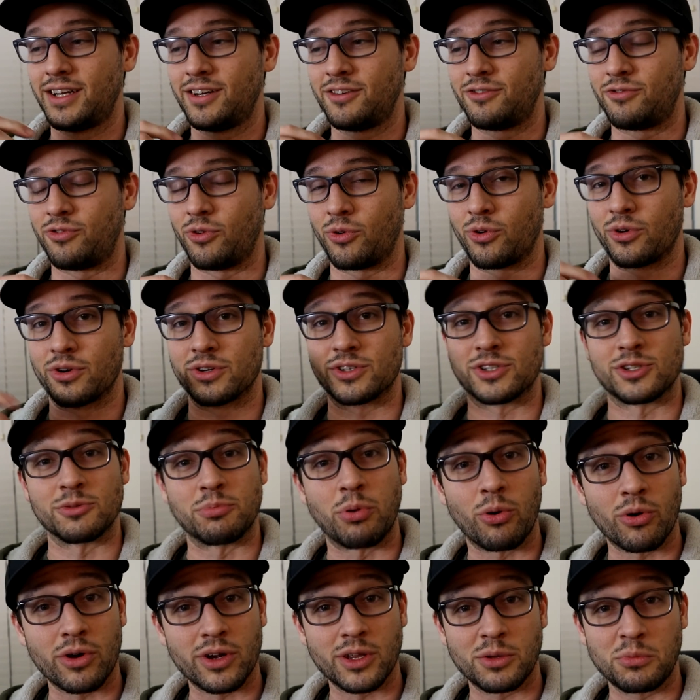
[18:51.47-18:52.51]
for
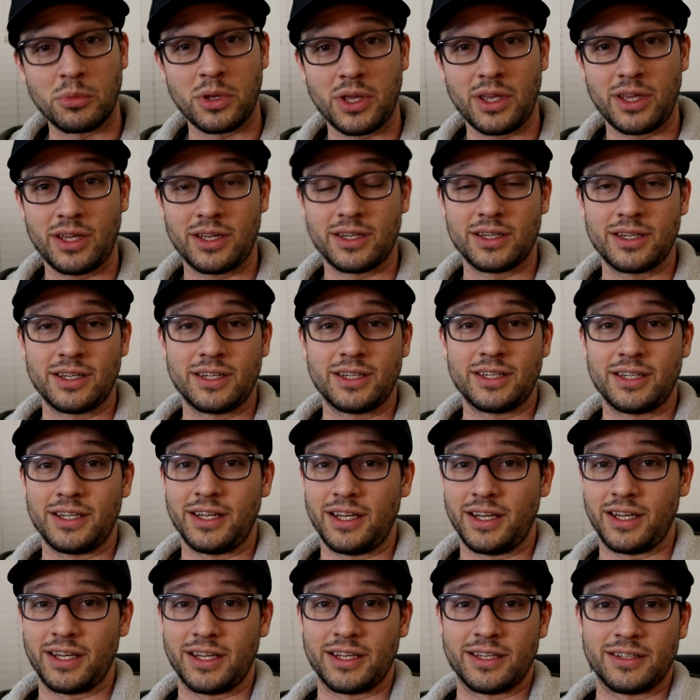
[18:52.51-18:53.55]
supporting me
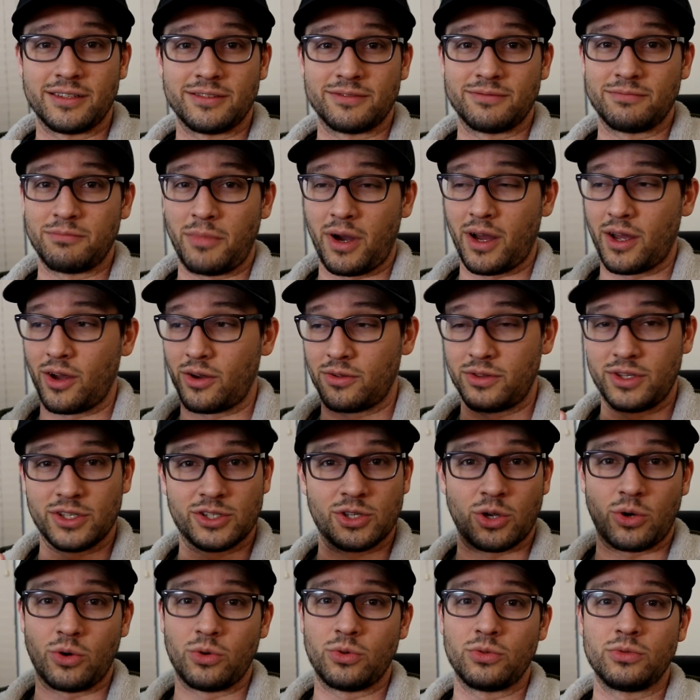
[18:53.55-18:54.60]
in this
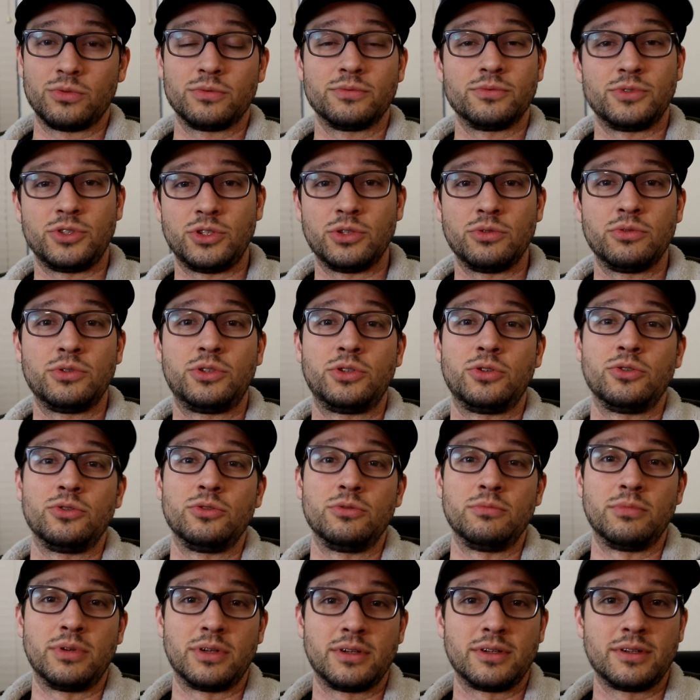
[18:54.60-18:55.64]
whole
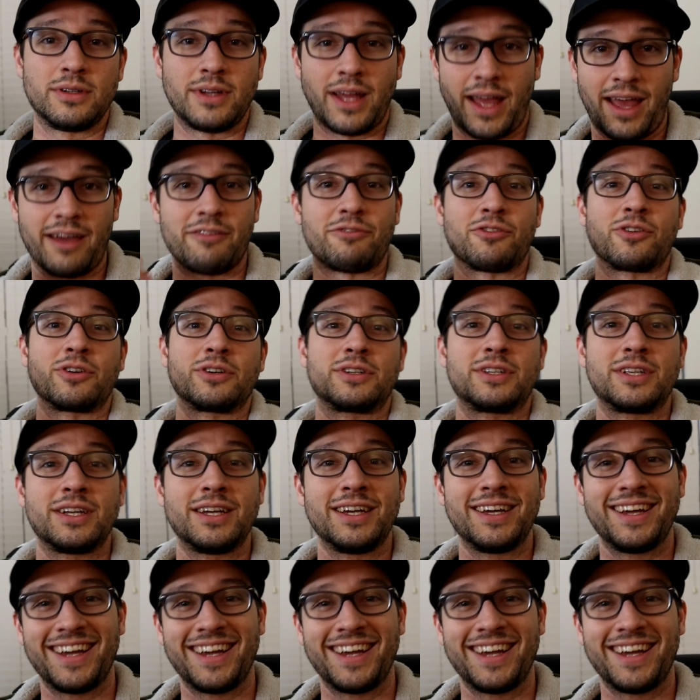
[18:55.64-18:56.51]
YouTube effort